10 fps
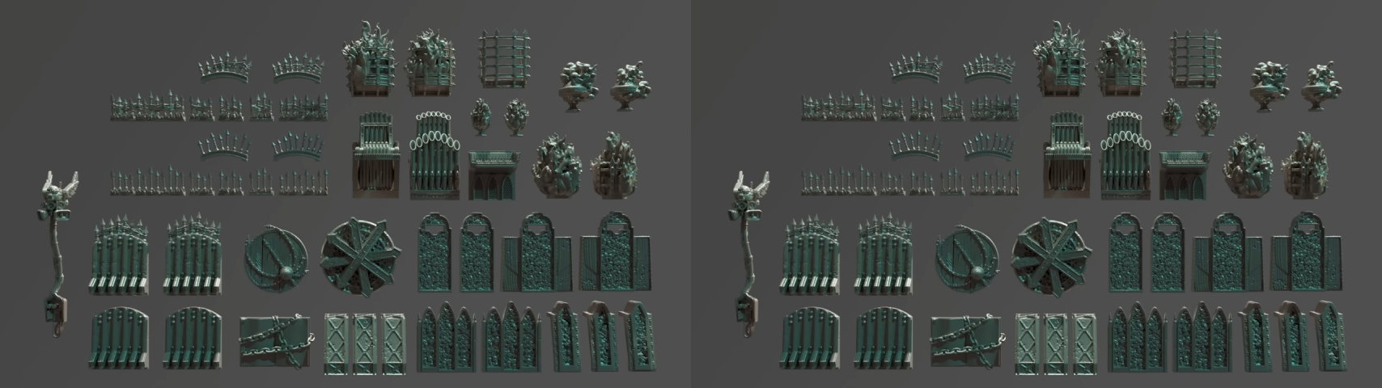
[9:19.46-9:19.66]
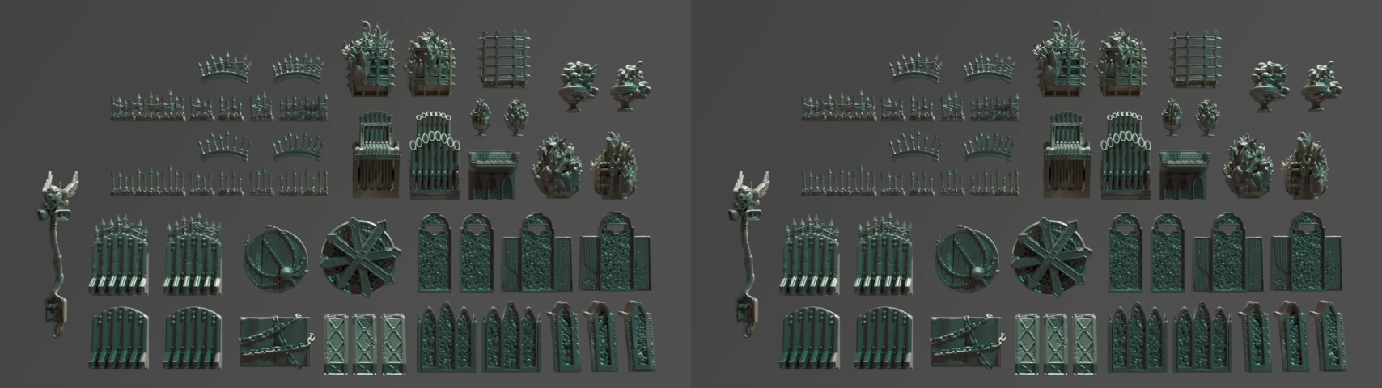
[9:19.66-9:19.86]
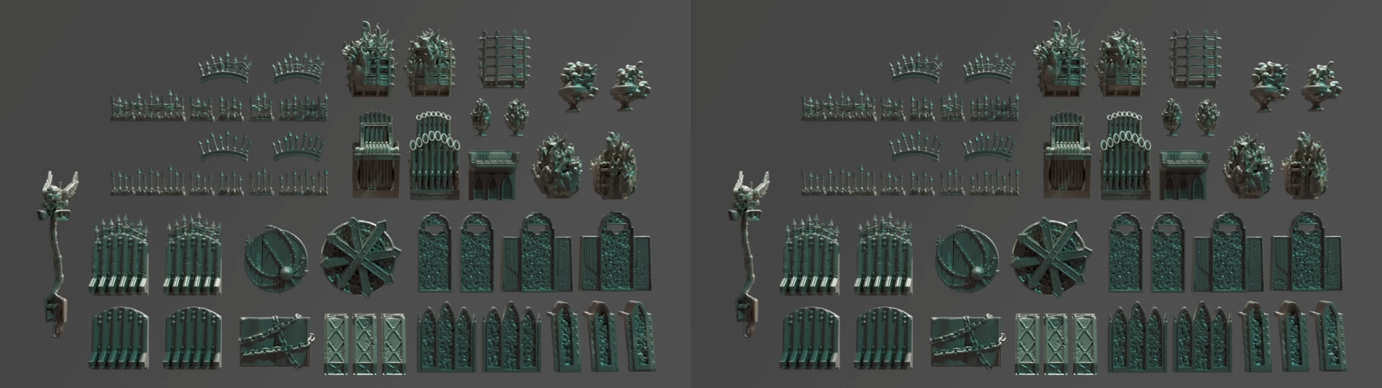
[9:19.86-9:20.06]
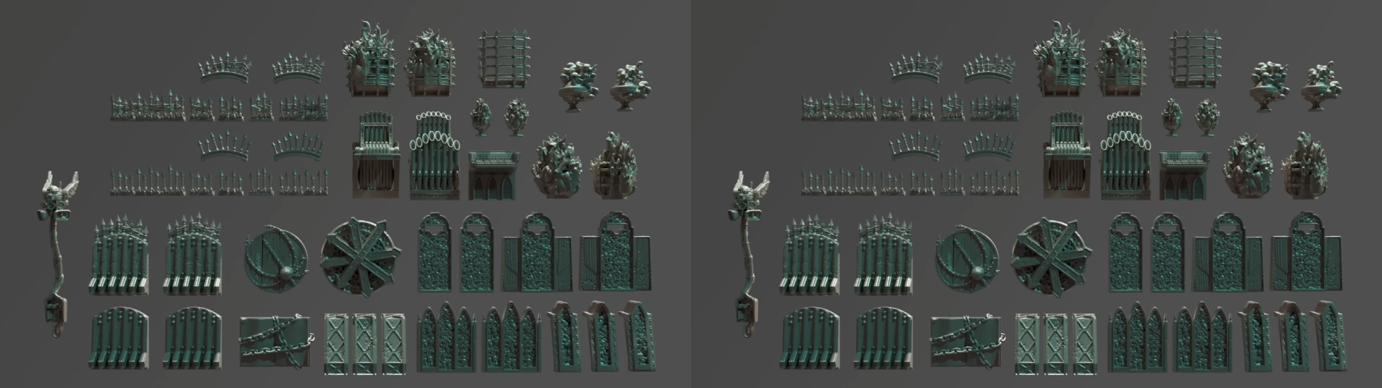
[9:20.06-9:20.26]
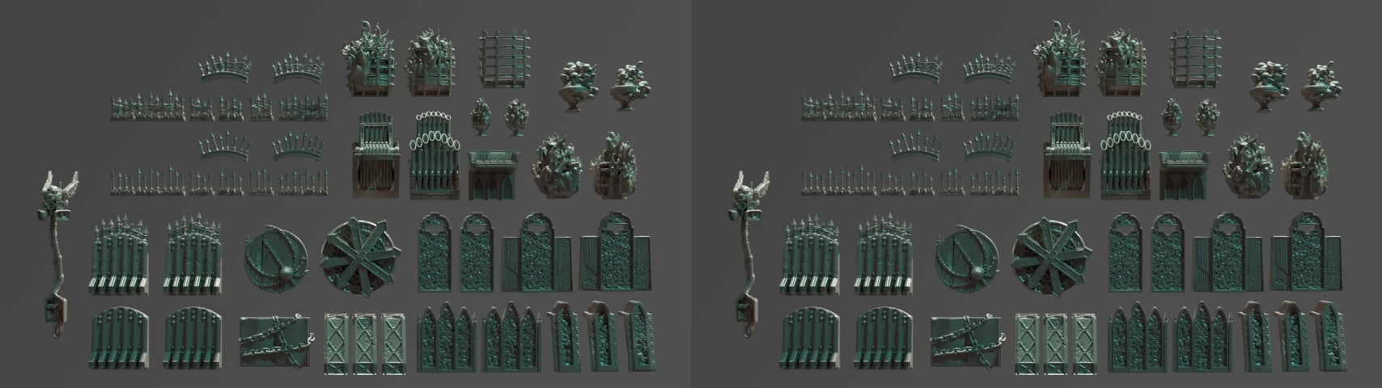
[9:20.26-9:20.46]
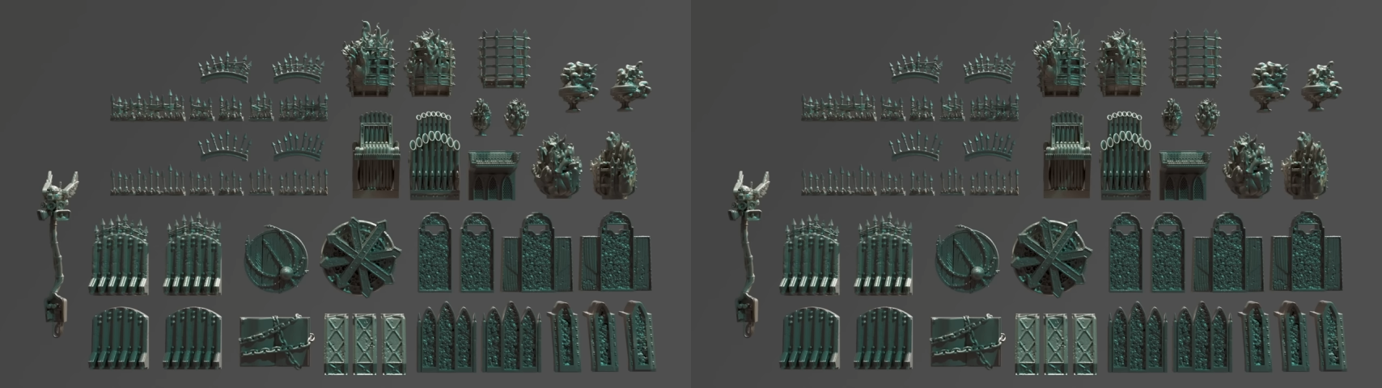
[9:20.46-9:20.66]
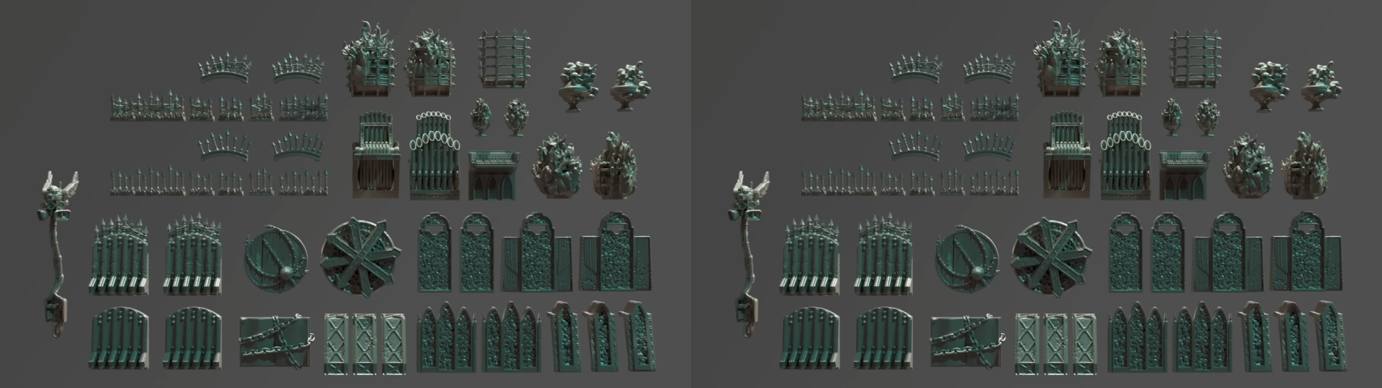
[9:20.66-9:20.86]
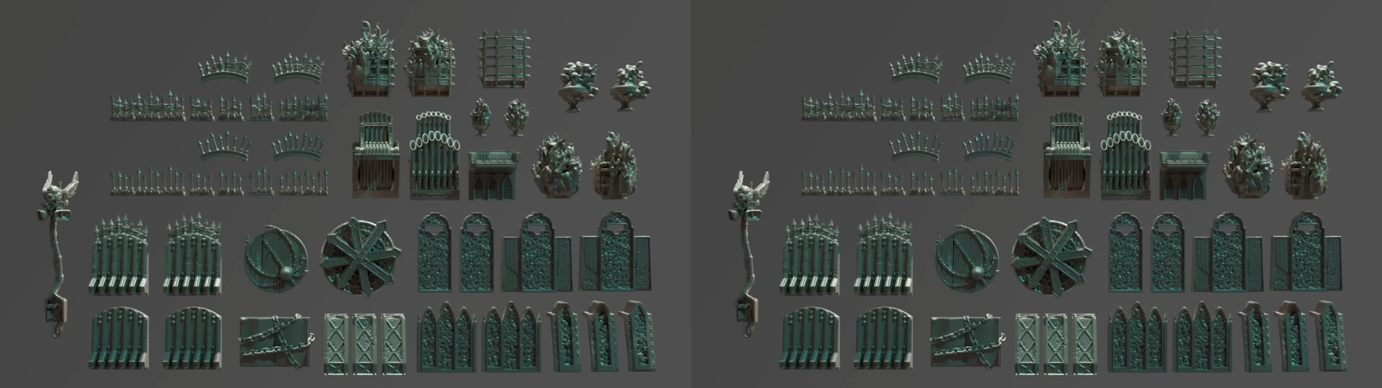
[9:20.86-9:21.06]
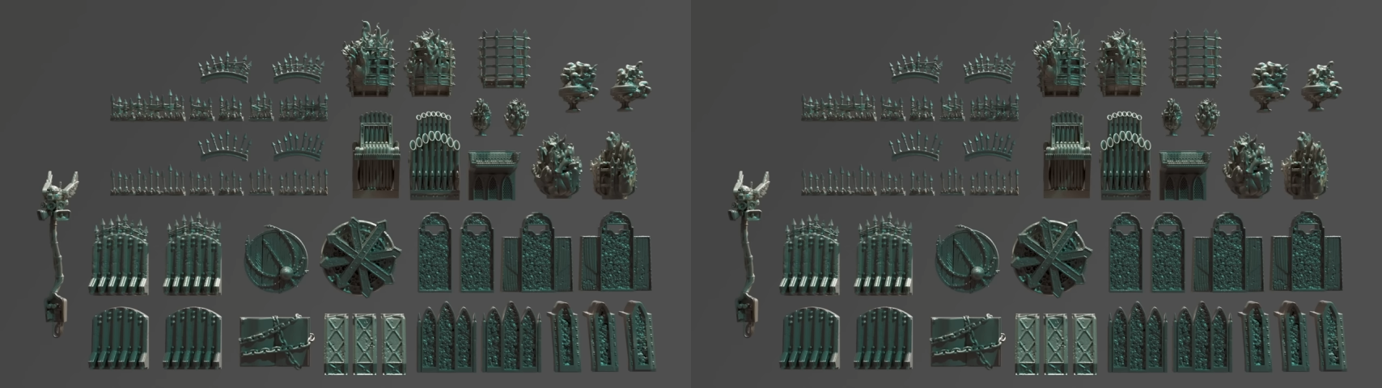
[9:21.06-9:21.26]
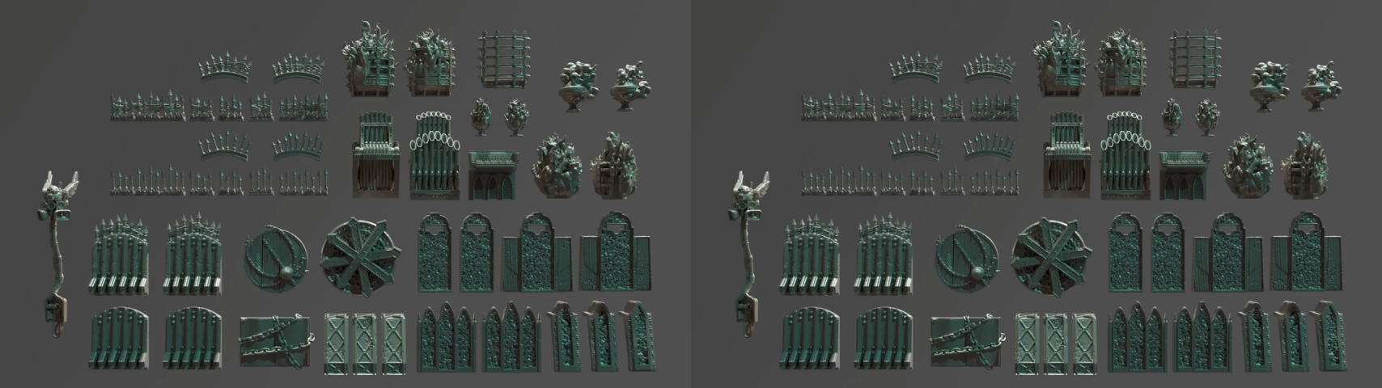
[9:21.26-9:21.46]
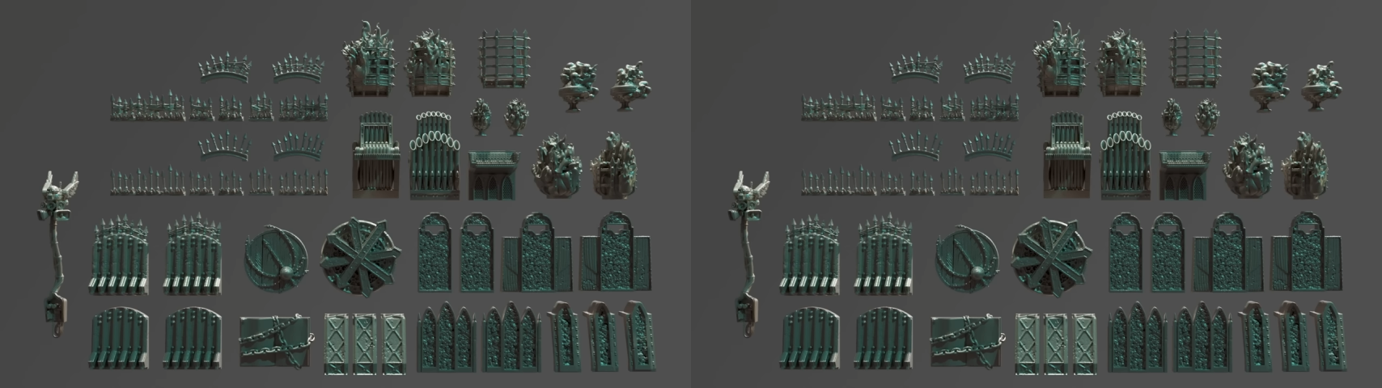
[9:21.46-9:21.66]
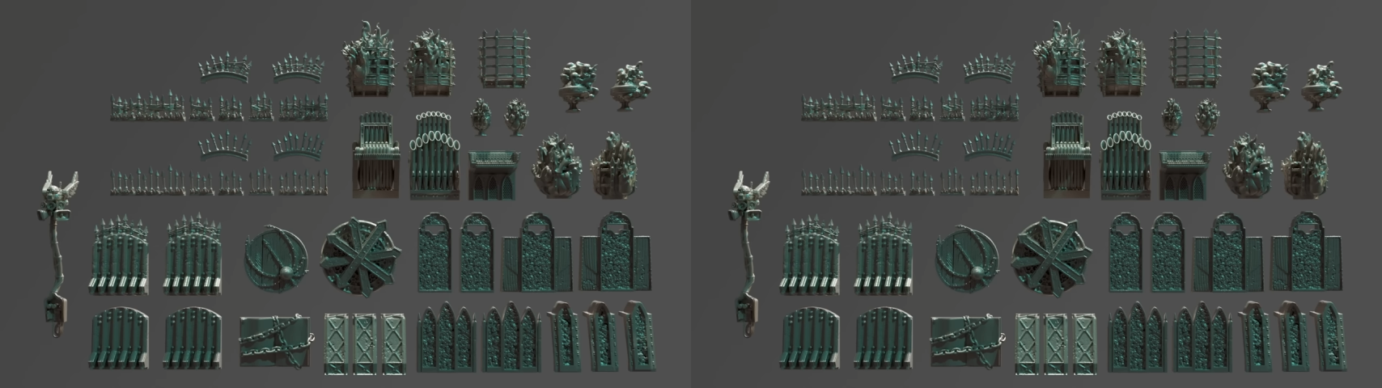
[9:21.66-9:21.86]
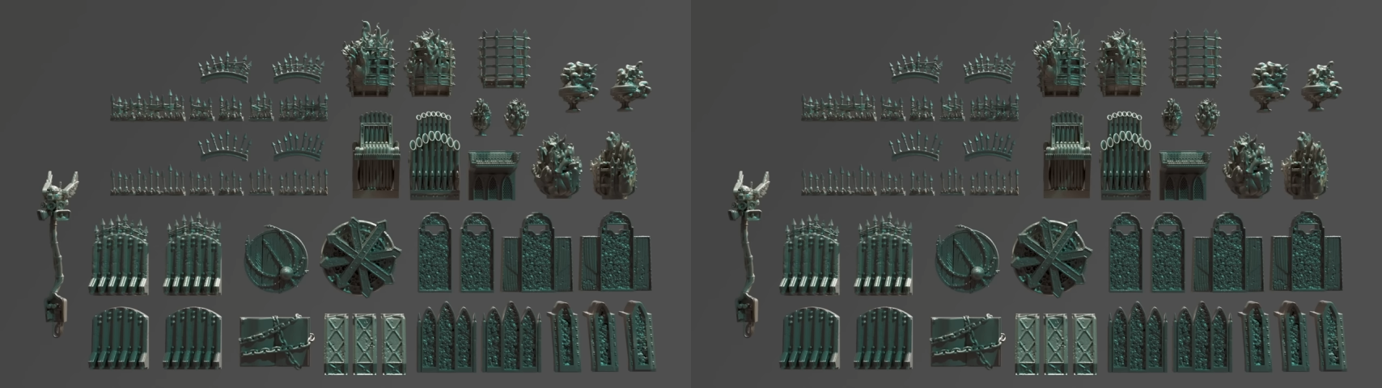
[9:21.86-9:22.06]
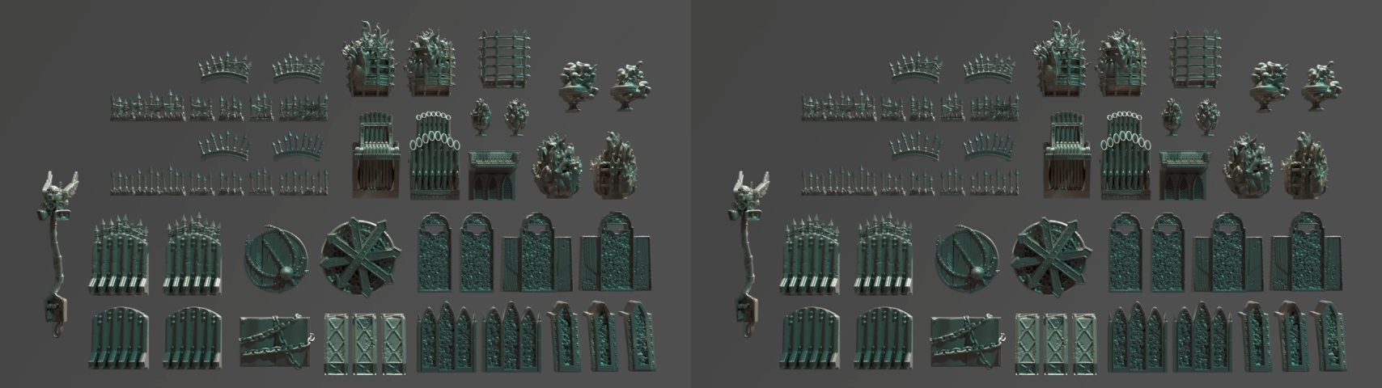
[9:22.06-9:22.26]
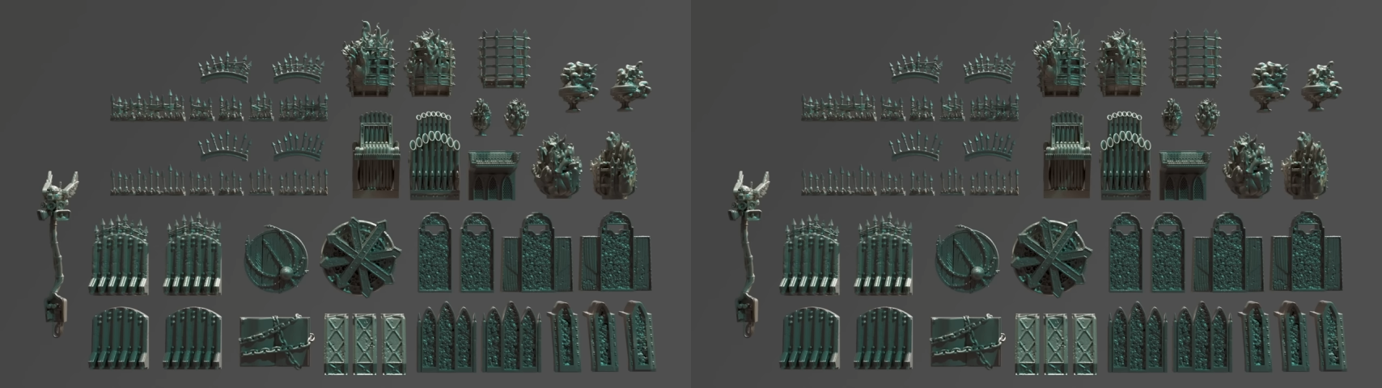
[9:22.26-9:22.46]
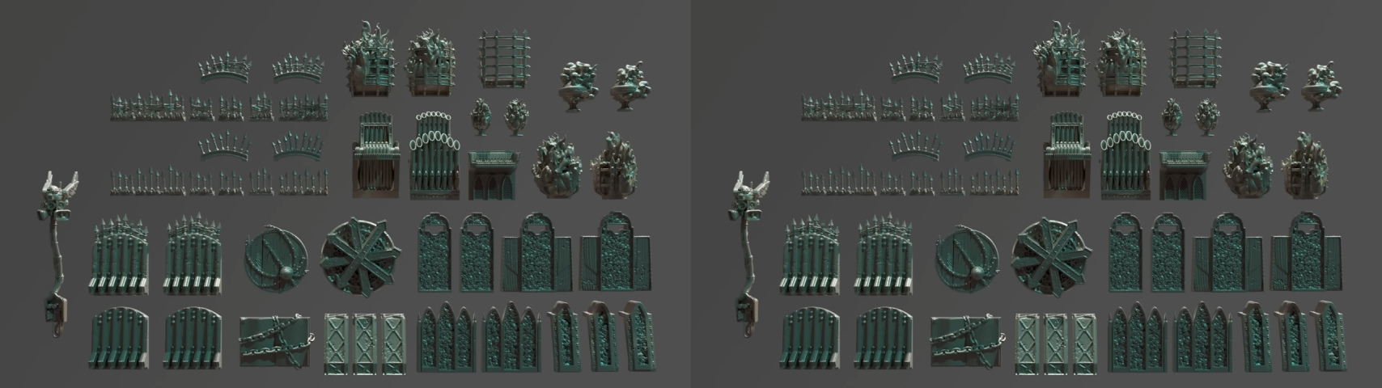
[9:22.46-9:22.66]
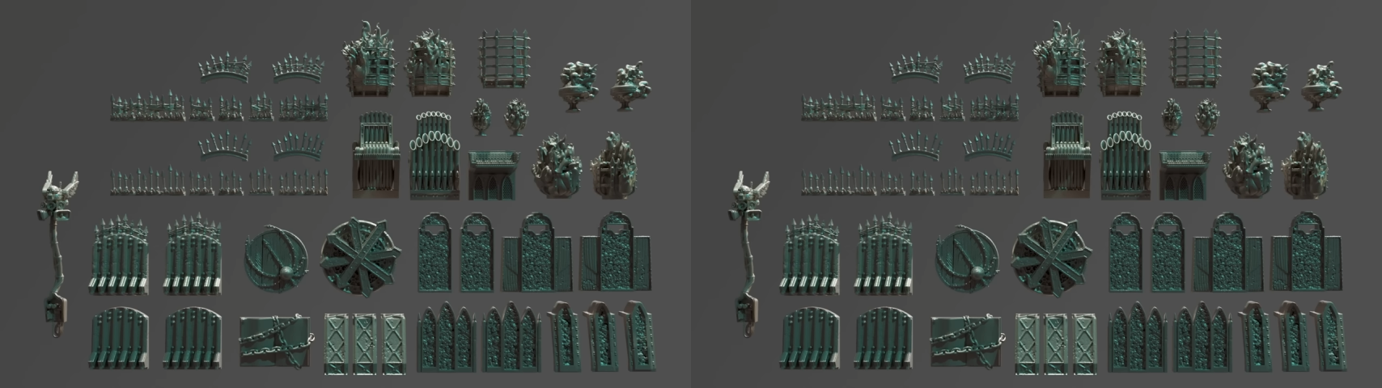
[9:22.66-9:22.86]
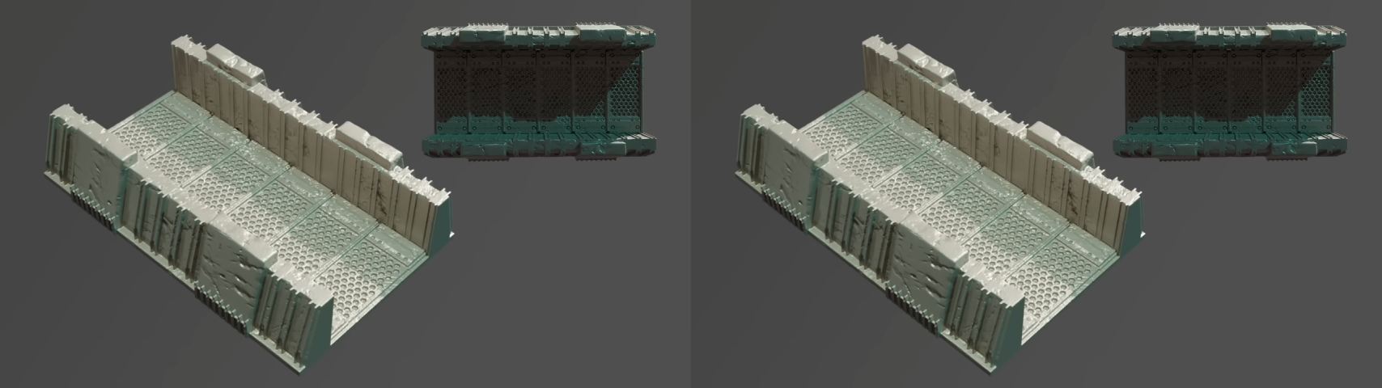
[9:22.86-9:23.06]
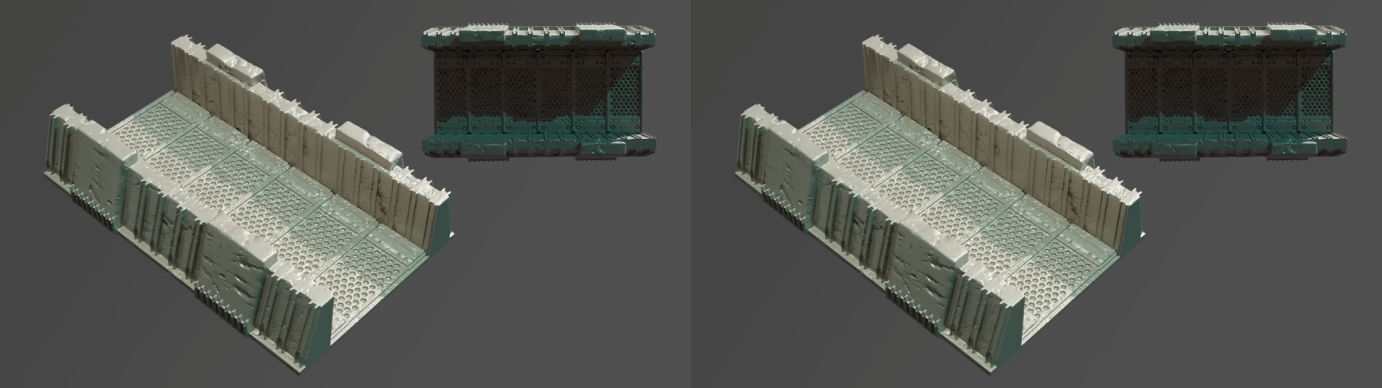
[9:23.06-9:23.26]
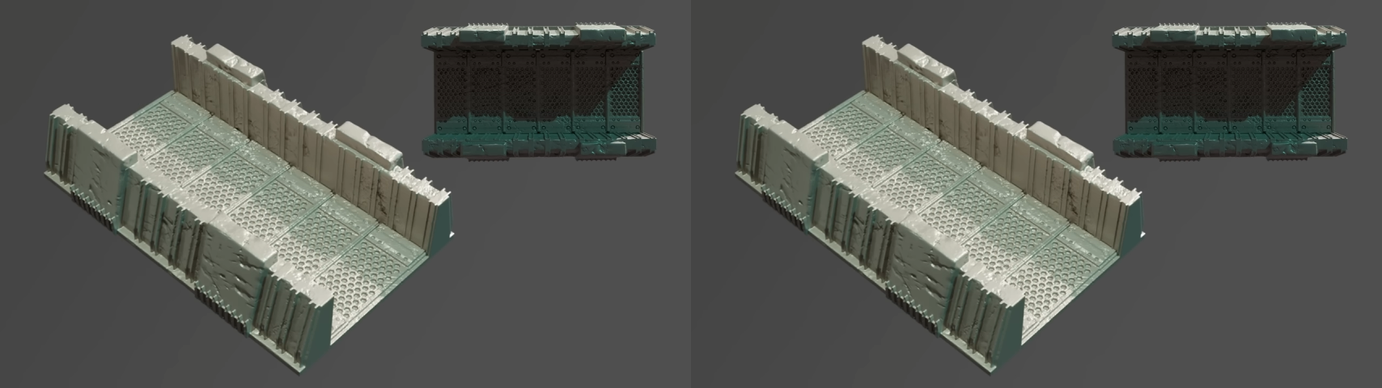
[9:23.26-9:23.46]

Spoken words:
(no speaker visible)